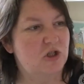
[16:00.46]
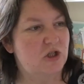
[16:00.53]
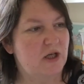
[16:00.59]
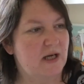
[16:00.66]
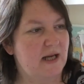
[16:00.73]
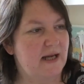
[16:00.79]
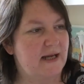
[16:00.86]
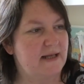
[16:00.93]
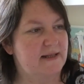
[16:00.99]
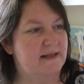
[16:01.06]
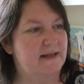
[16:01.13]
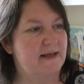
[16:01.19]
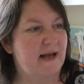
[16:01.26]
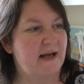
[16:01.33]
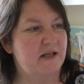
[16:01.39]
She
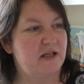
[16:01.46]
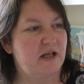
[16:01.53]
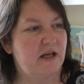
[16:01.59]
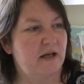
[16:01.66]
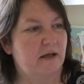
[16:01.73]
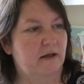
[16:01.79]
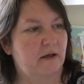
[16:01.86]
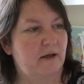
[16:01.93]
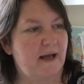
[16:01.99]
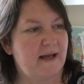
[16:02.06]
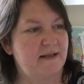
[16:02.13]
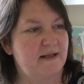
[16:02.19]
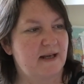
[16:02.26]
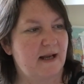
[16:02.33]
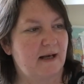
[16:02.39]
is Nadia
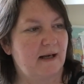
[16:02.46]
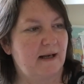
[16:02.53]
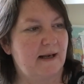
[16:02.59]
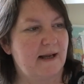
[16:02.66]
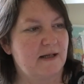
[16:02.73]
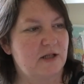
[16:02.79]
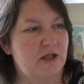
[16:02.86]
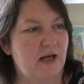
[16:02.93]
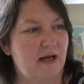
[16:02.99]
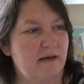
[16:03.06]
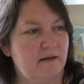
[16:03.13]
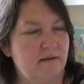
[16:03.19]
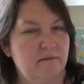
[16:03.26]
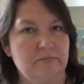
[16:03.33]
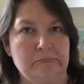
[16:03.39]
Cretin-Lechen.